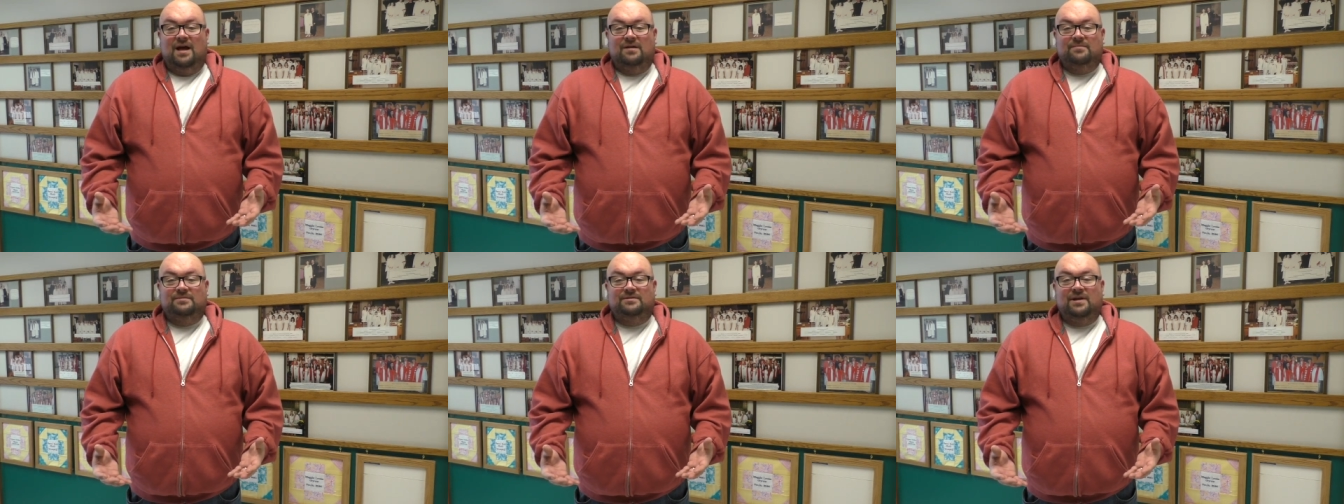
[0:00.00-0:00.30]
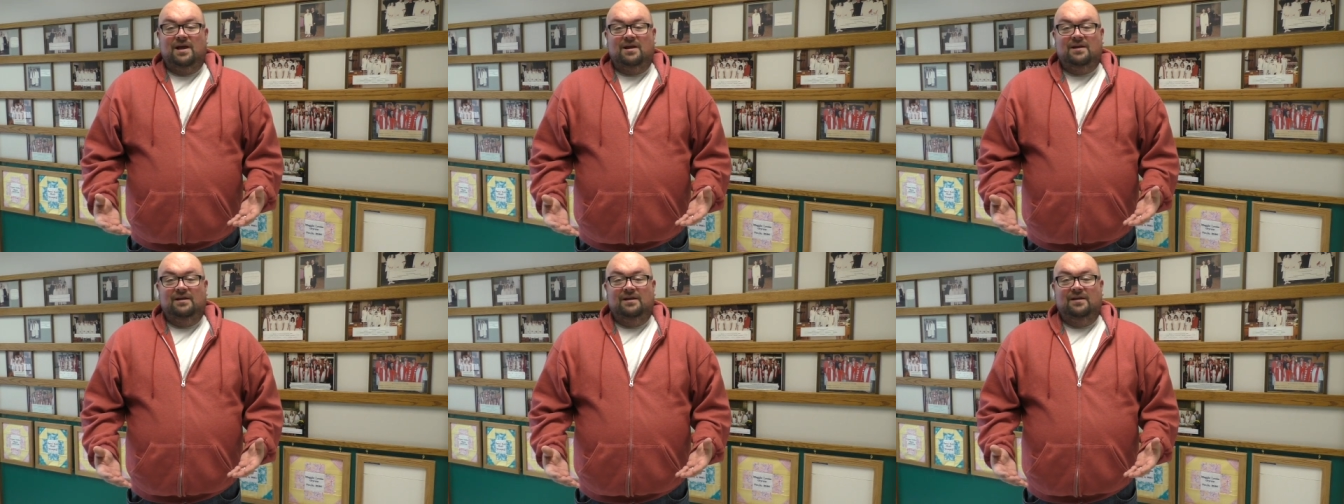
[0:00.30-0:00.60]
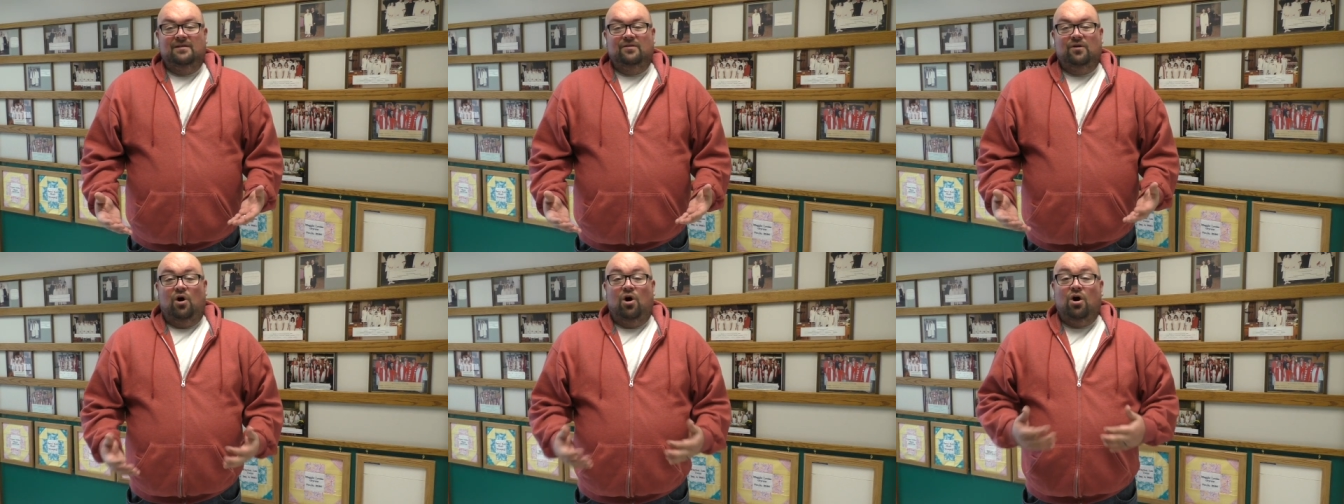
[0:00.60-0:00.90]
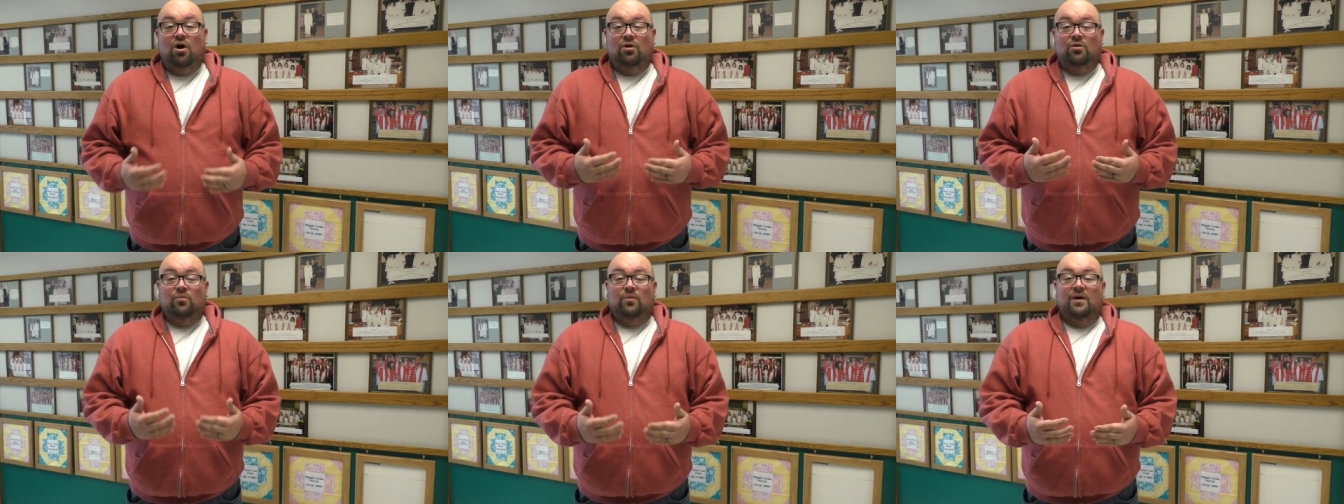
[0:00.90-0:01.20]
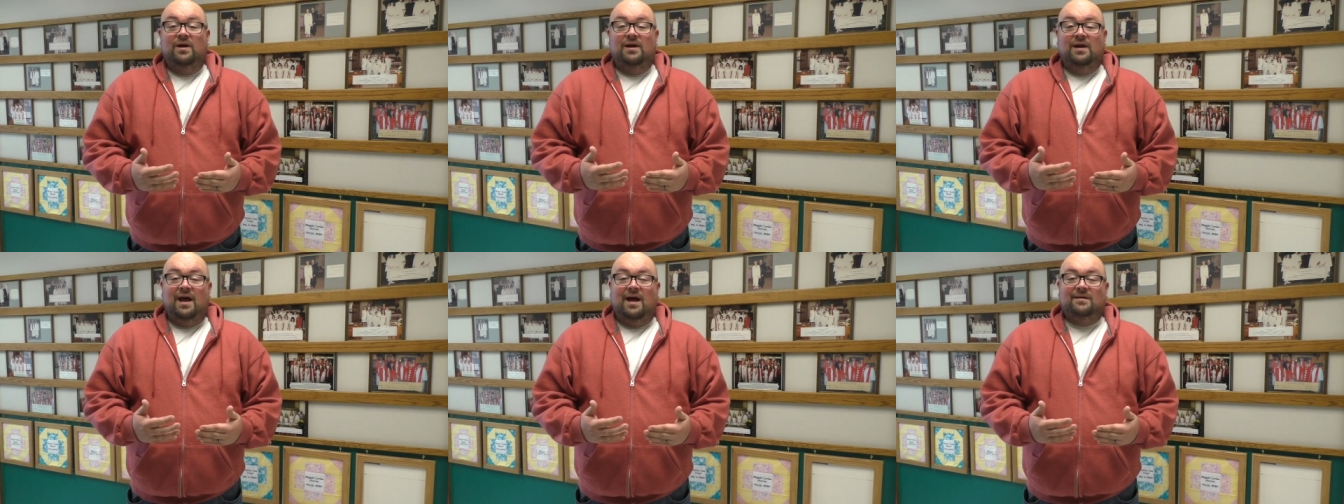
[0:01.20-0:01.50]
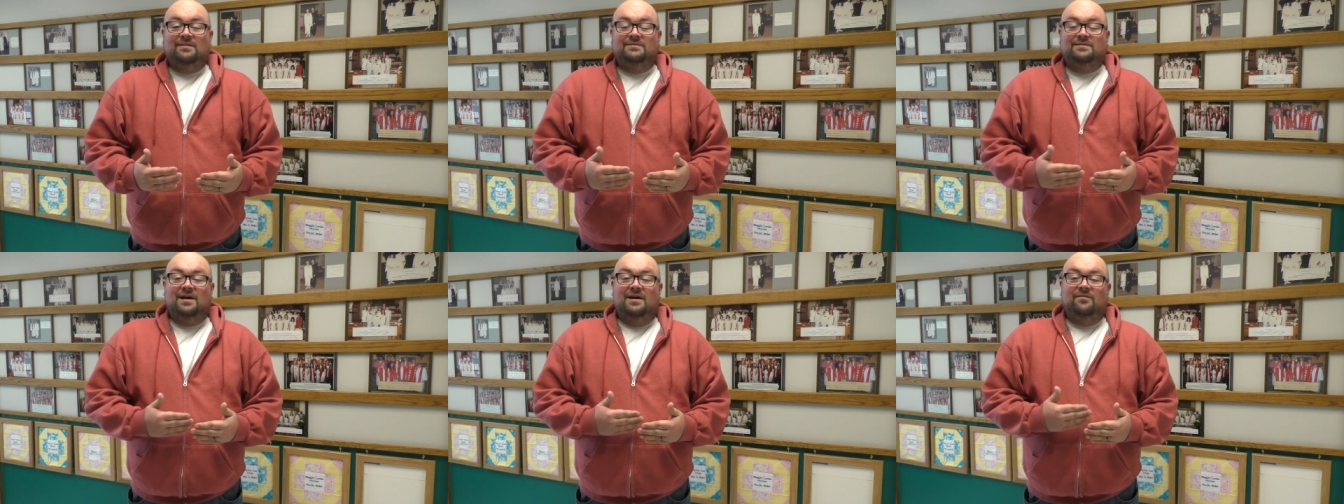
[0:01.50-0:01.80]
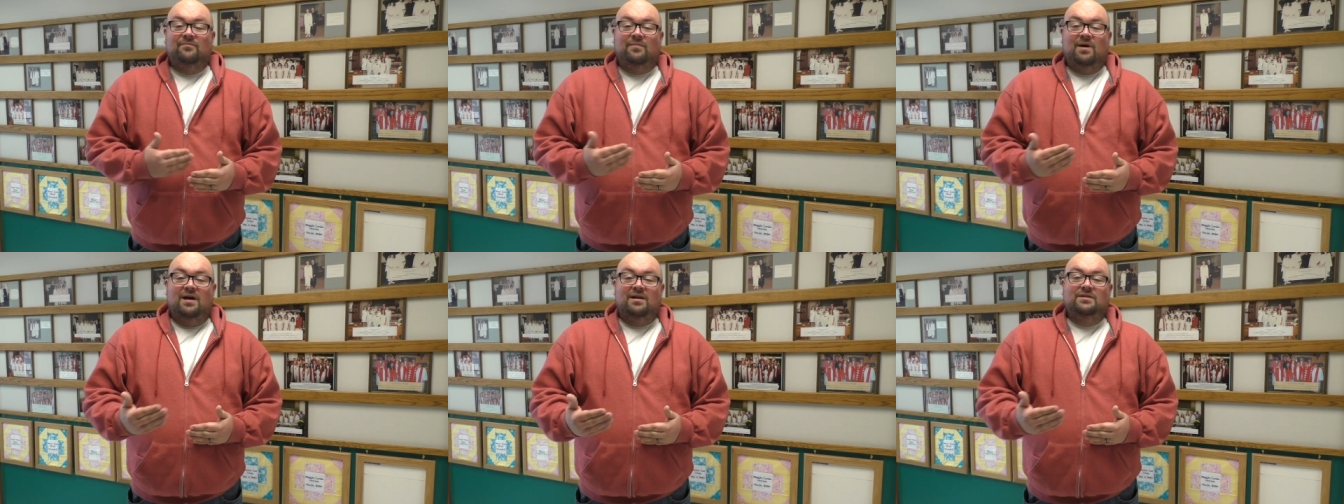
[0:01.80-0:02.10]
I'm standing in the hallway outside
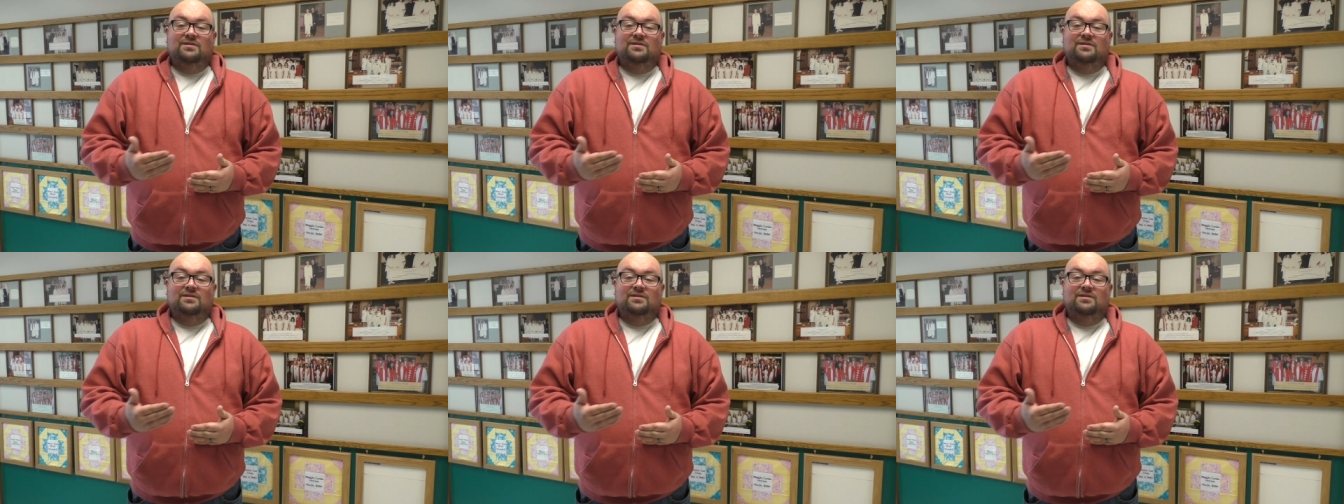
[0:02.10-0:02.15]
of mine